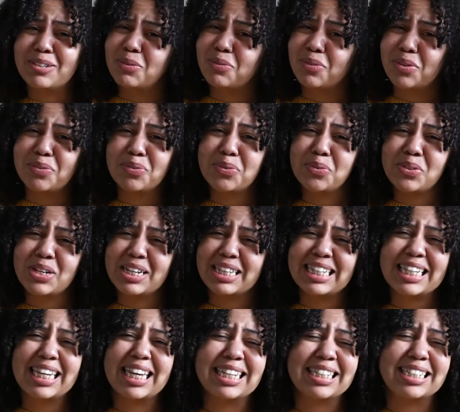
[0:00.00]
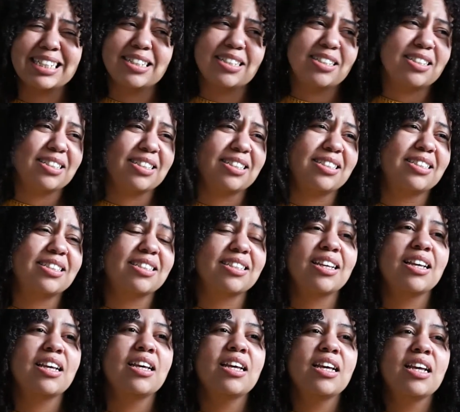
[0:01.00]
of the food at the end,
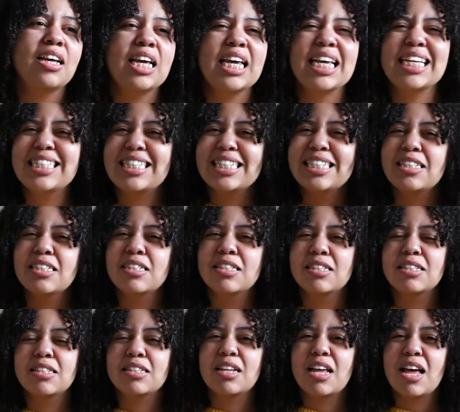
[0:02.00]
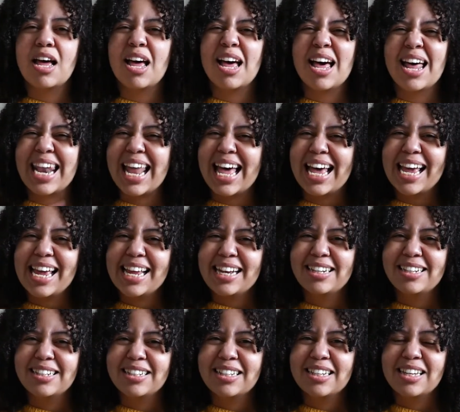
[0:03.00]
it didn't
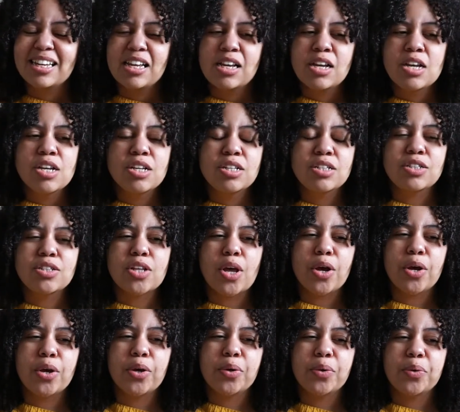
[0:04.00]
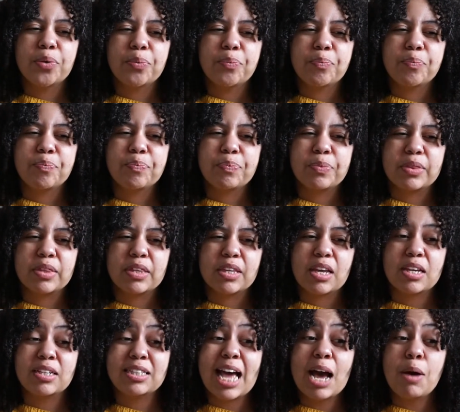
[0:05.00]
align. So
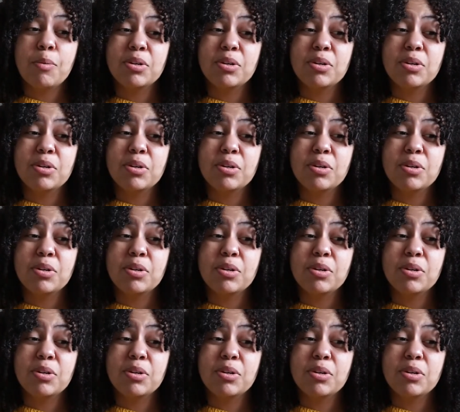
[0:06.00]
That